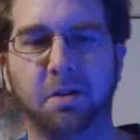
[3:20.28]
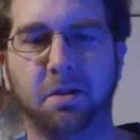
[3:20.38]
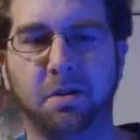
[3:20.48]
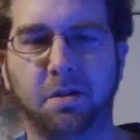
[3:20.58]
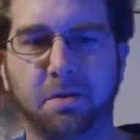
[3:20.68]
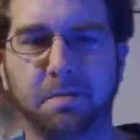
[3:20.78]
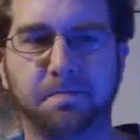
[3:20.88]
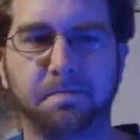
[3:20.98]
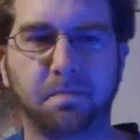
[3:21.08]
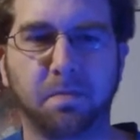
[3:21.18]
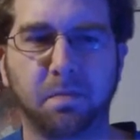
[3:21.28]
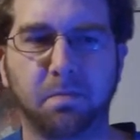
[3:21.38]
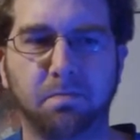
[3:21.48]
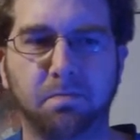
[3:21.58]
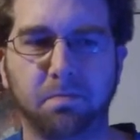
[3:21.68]
Like
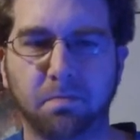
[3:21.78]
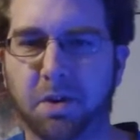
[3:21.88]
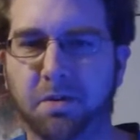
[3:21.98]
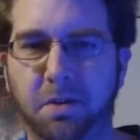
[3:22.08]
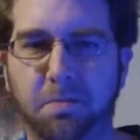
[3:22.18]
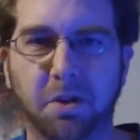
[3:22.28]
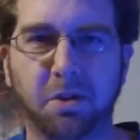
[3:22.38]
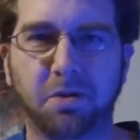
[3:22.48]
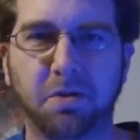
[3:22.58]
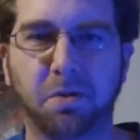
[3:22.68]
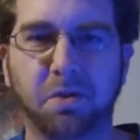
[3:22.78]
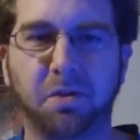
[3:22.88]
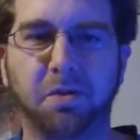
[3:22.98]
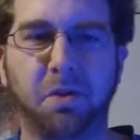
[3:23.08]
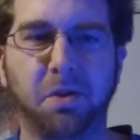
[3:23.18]
I said, been a good story
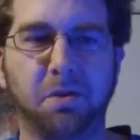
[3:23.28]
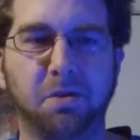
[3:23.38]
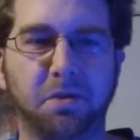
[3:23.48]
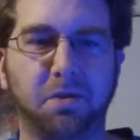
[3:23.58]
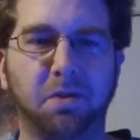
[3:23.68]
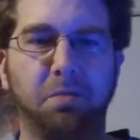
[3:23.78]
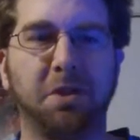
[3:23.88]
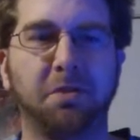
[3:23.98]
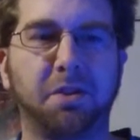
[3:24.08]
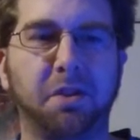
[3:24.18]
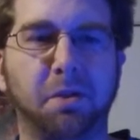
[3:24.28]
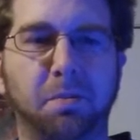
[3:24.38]
so far. This is a bit of a thicker